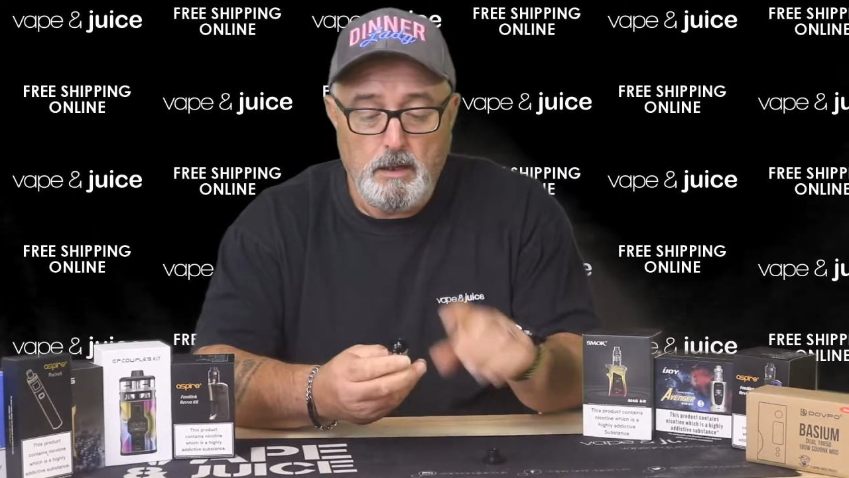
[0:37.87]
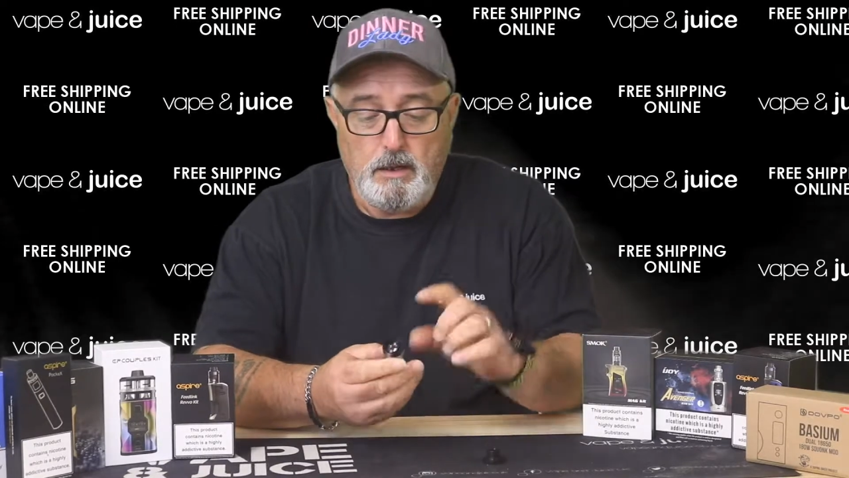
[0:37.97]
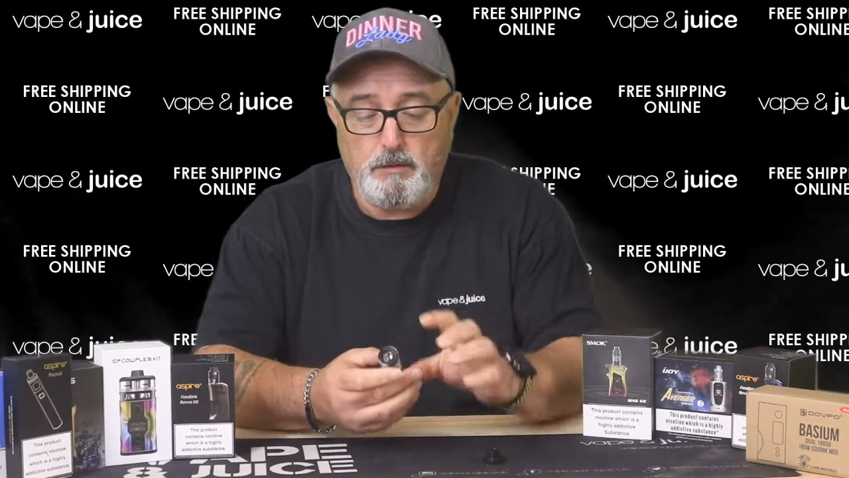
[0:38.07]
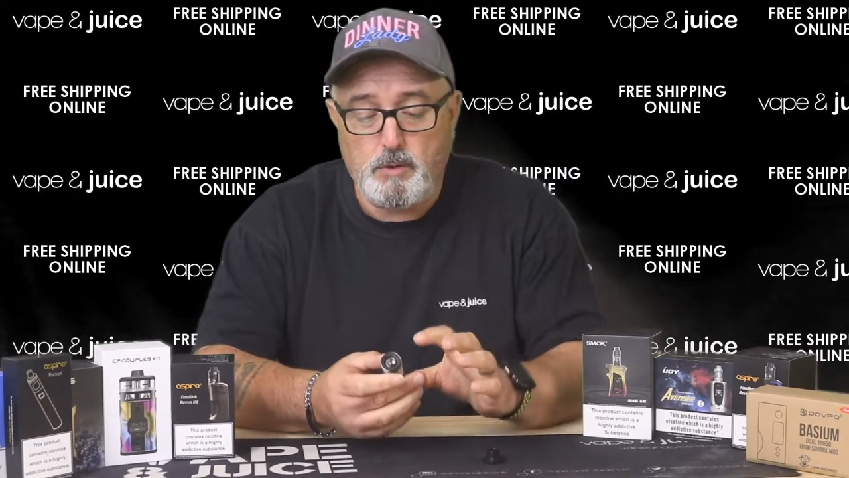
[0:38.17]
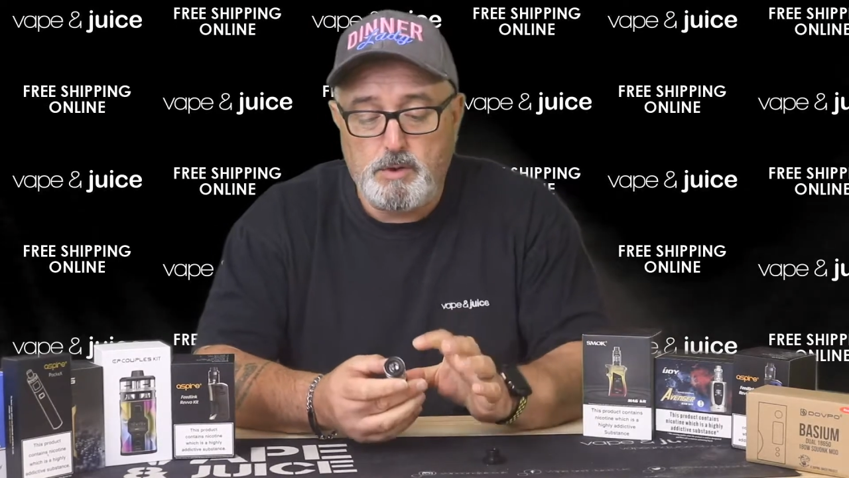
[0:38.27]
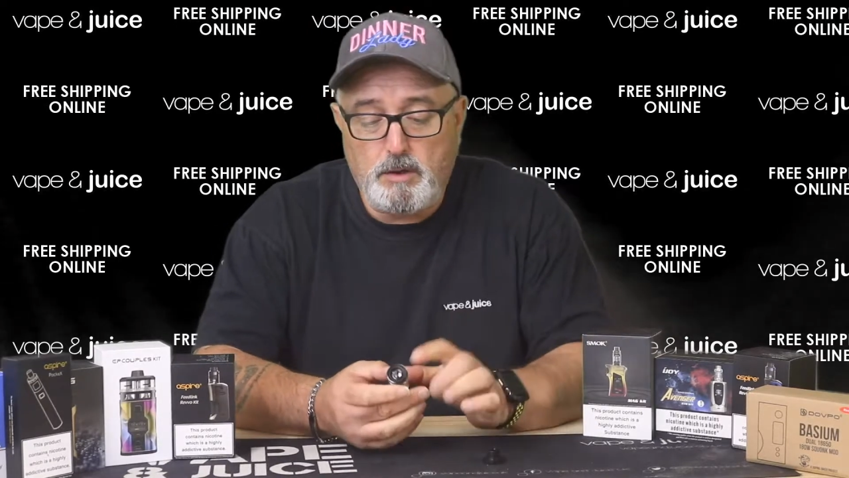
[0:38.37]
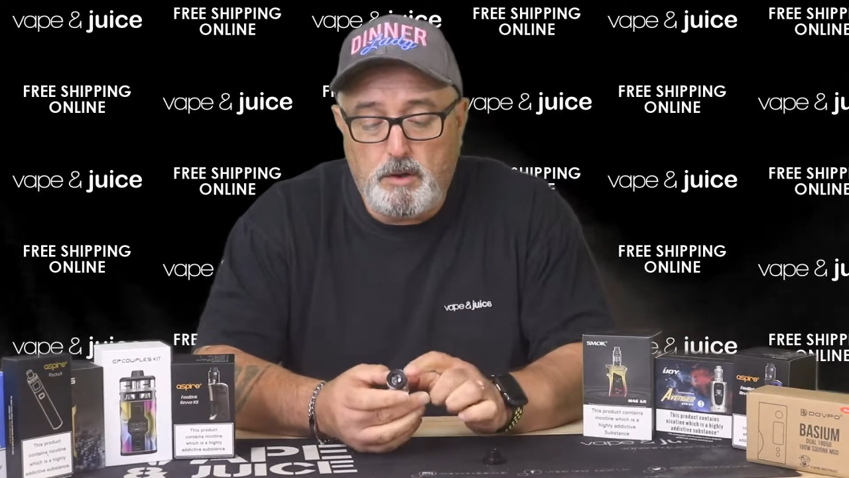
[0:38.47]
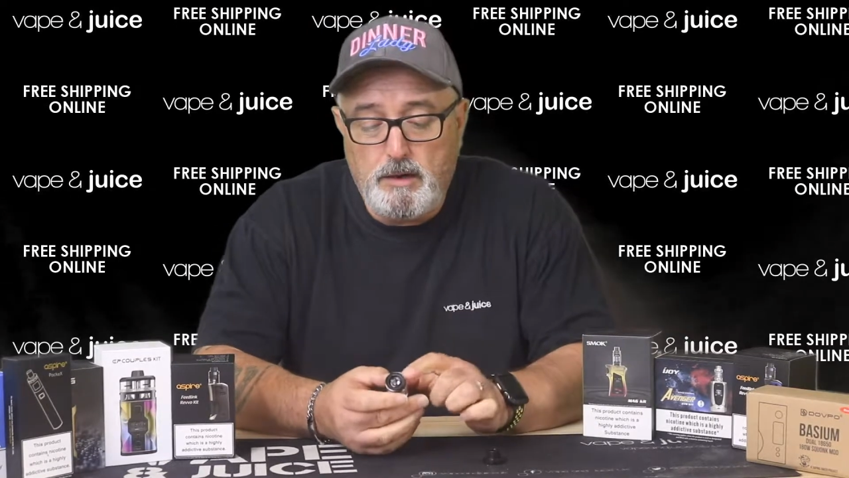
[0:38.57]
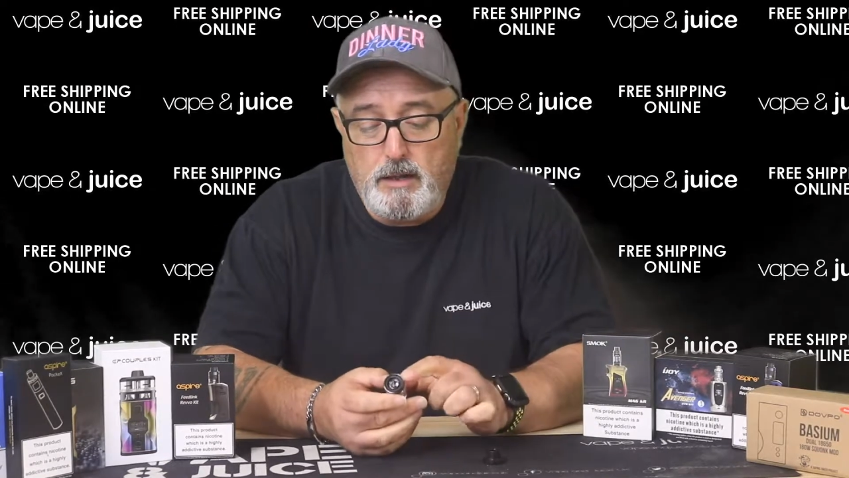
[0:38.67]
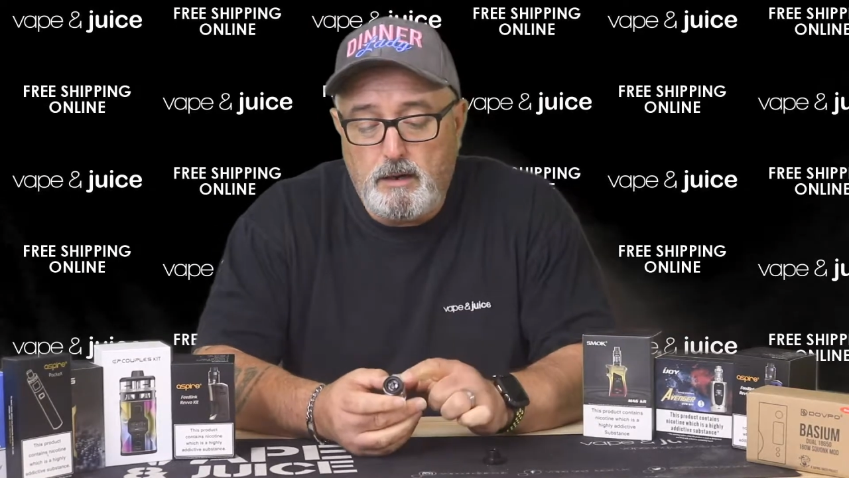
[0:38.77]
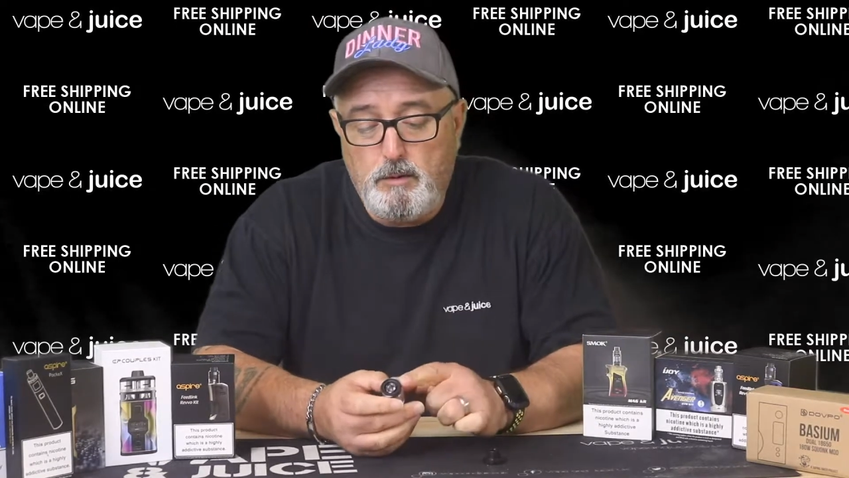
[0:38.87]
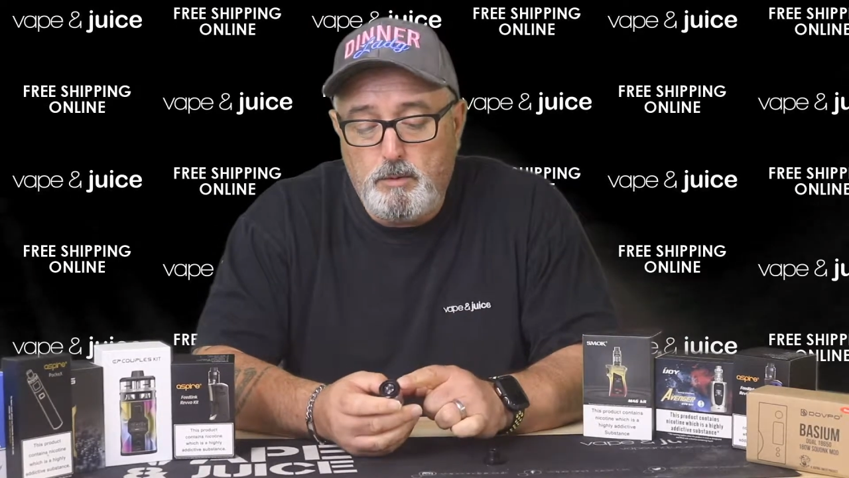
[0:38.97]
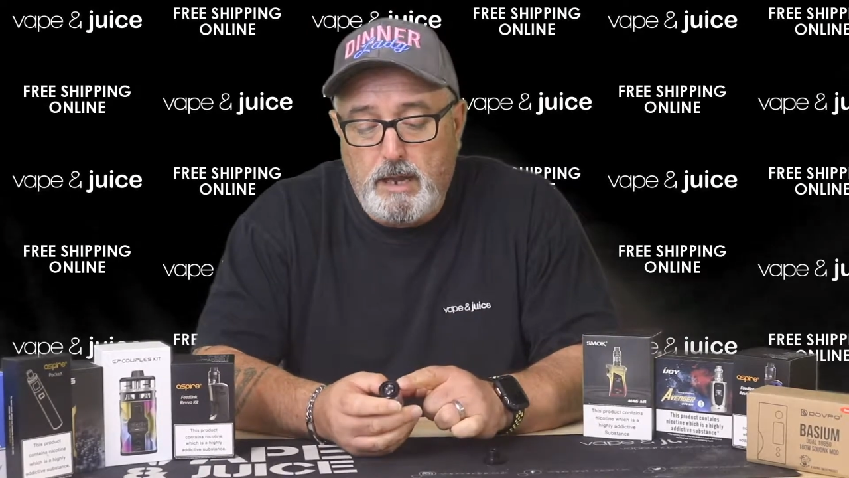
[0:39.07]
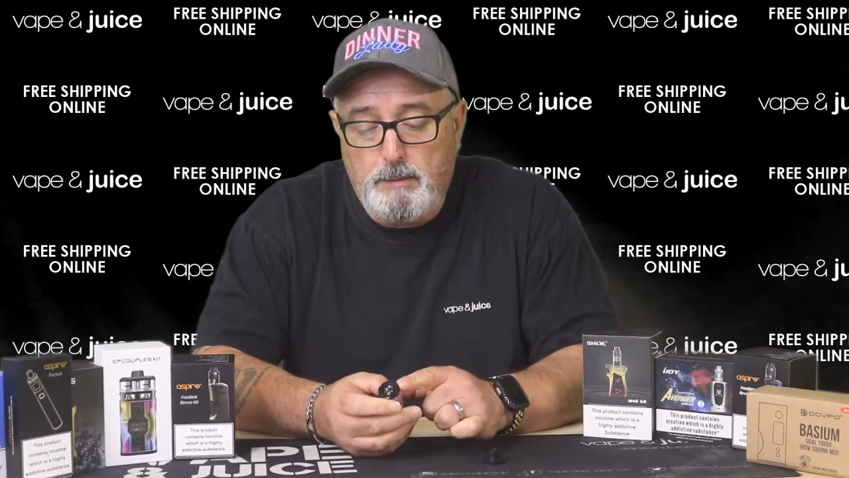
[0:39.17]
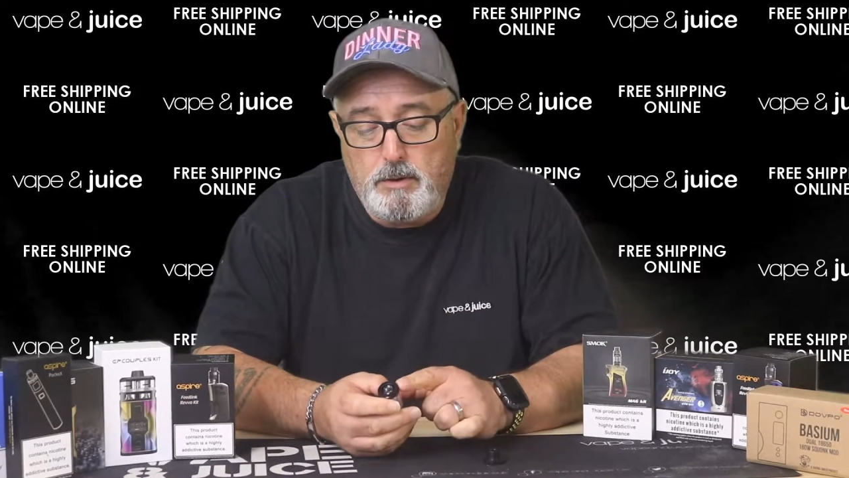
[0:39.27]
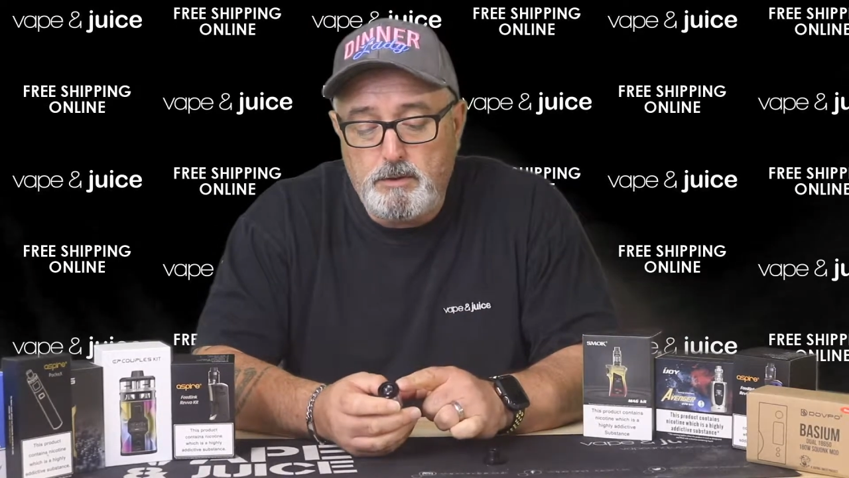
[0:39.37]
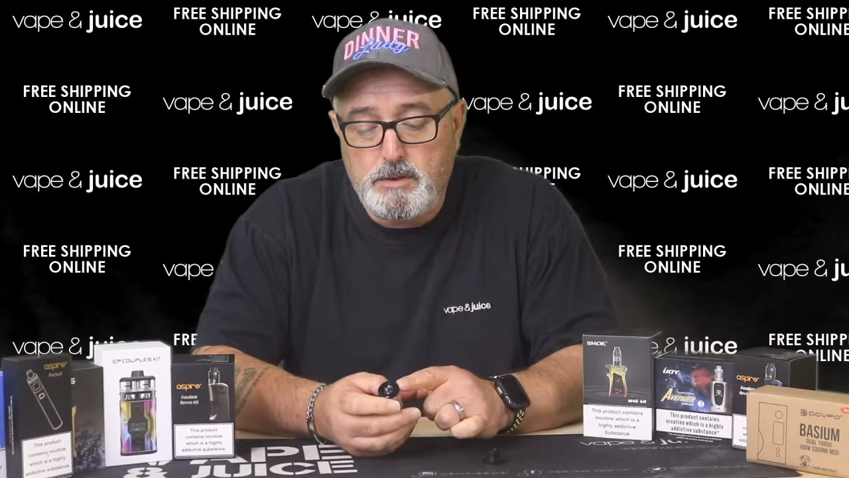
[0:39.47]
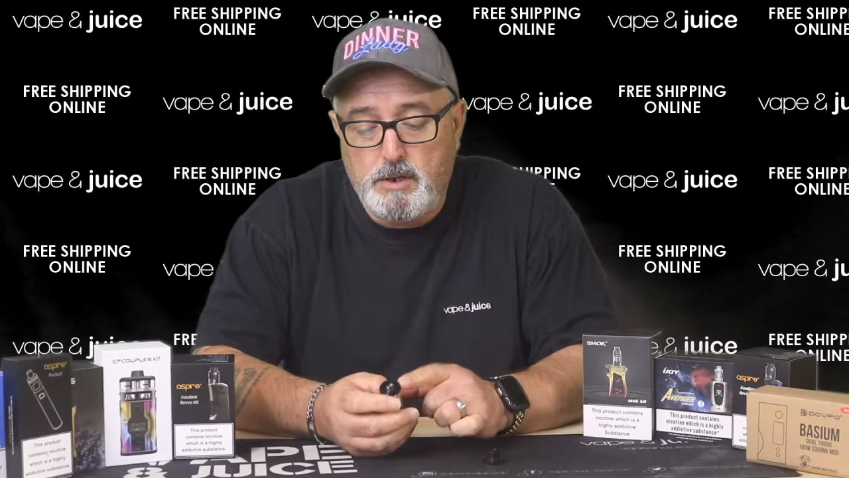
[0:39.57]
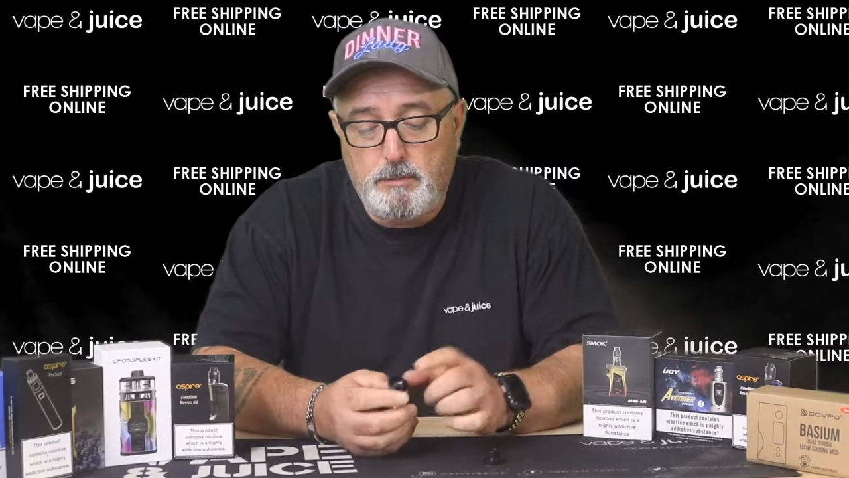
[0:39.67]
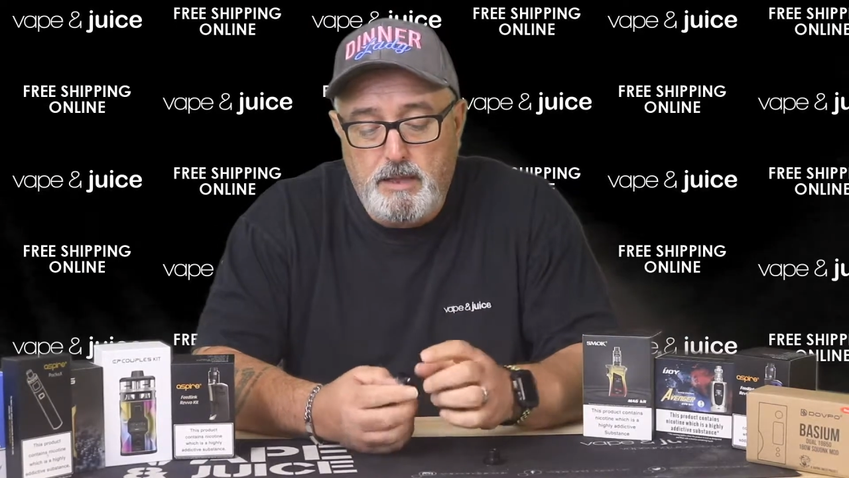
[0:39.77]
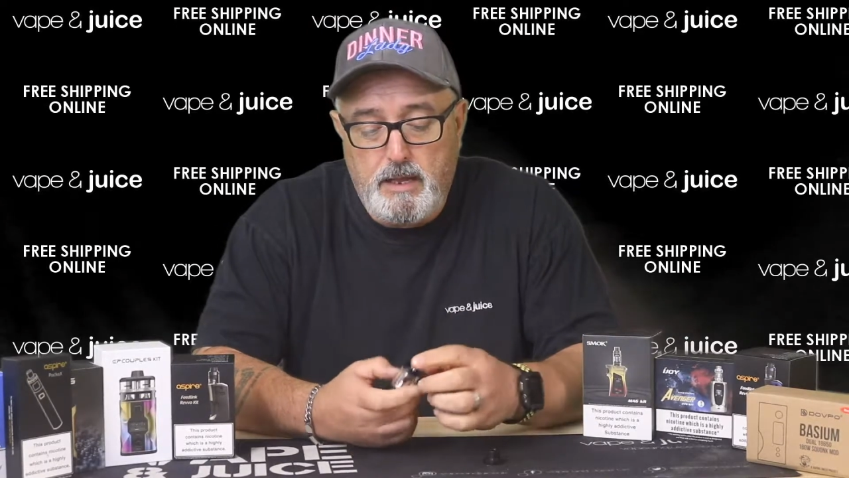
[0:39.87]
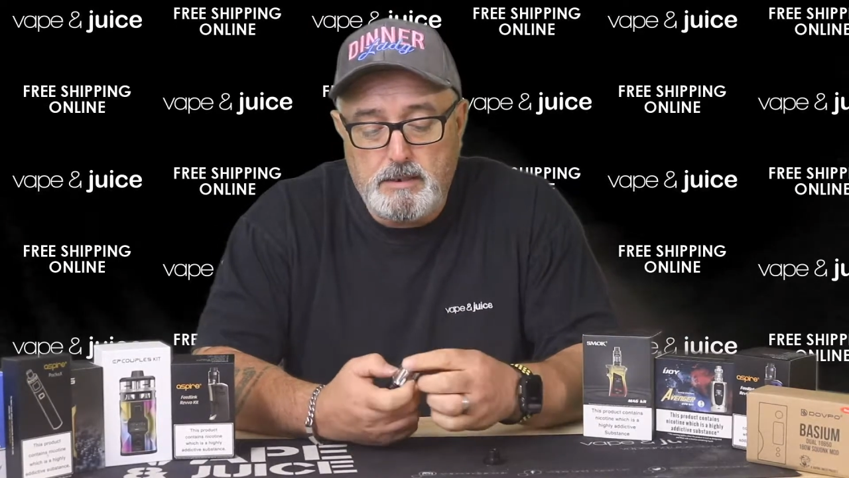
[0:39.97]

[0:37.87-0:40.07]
you've also got another little cap on the top there.